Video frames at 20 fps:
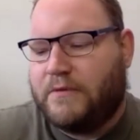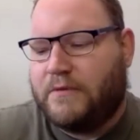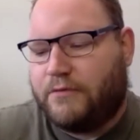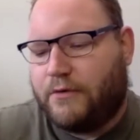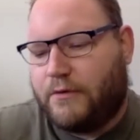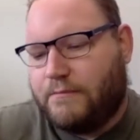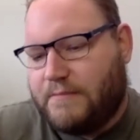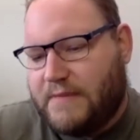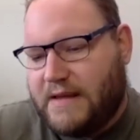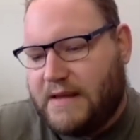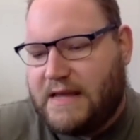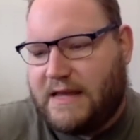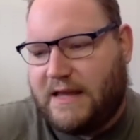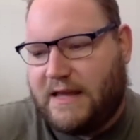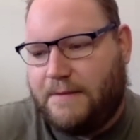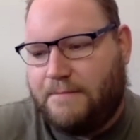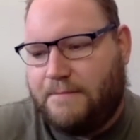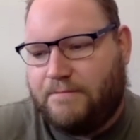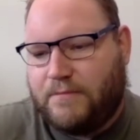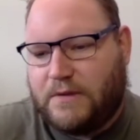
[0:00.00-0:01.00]
For
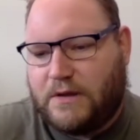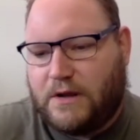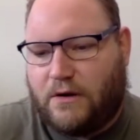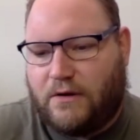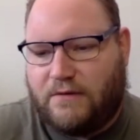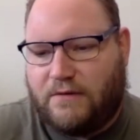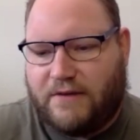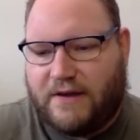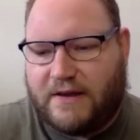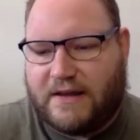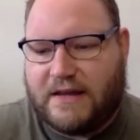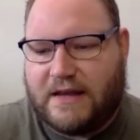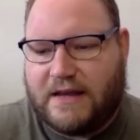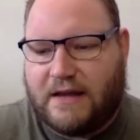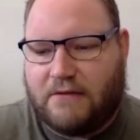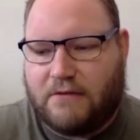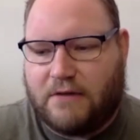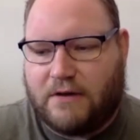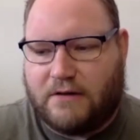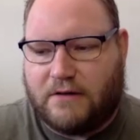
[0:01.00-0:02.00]
me, you know, if I can
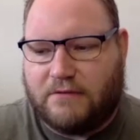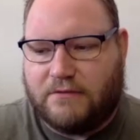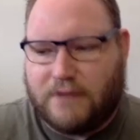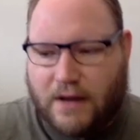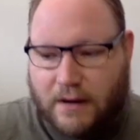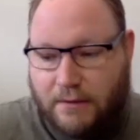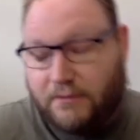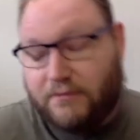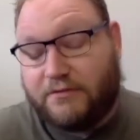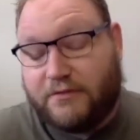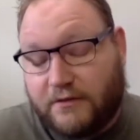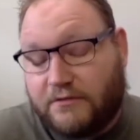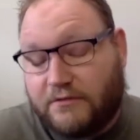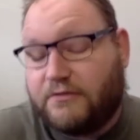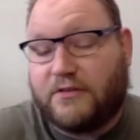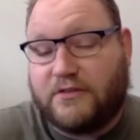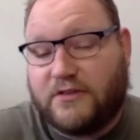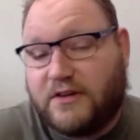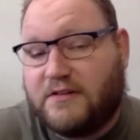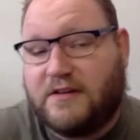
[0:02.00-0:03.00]
get rid of, and for
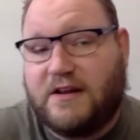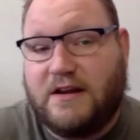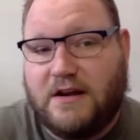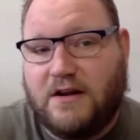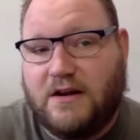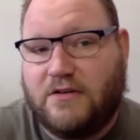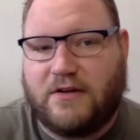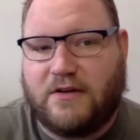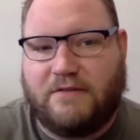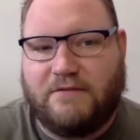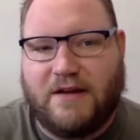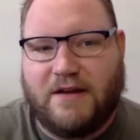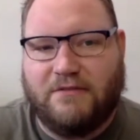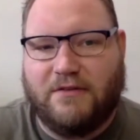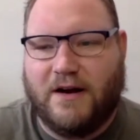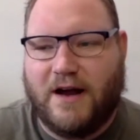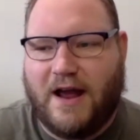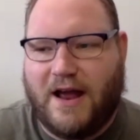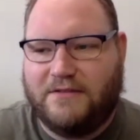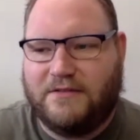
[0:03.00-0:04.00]
16 years, I've
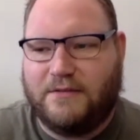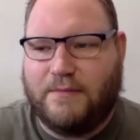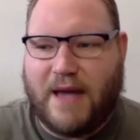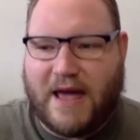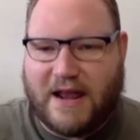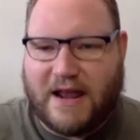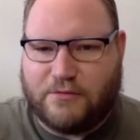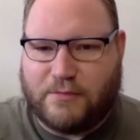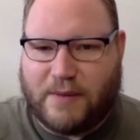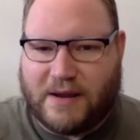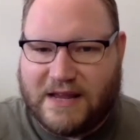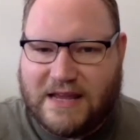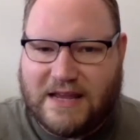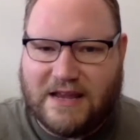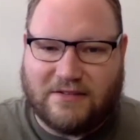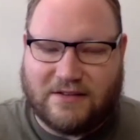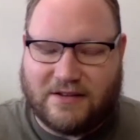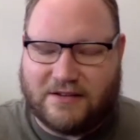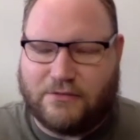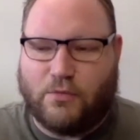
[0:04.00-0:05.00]
never had to manage my
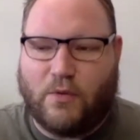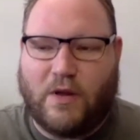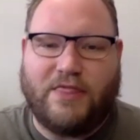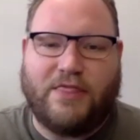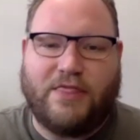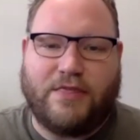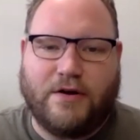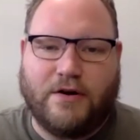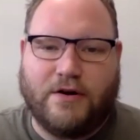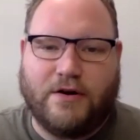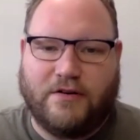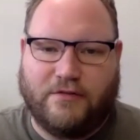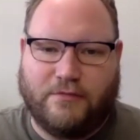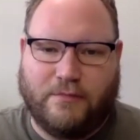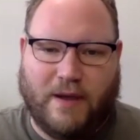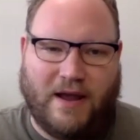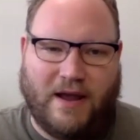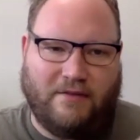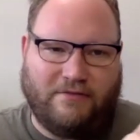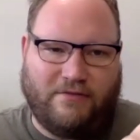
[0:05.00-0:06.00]
keys. That's one third of
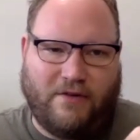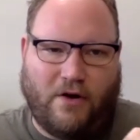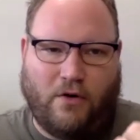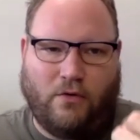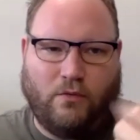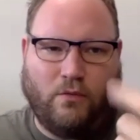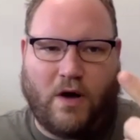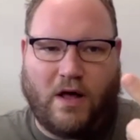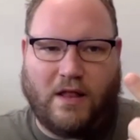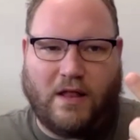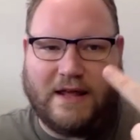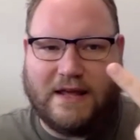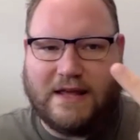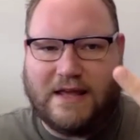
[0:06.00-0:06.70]
my phone, wallet,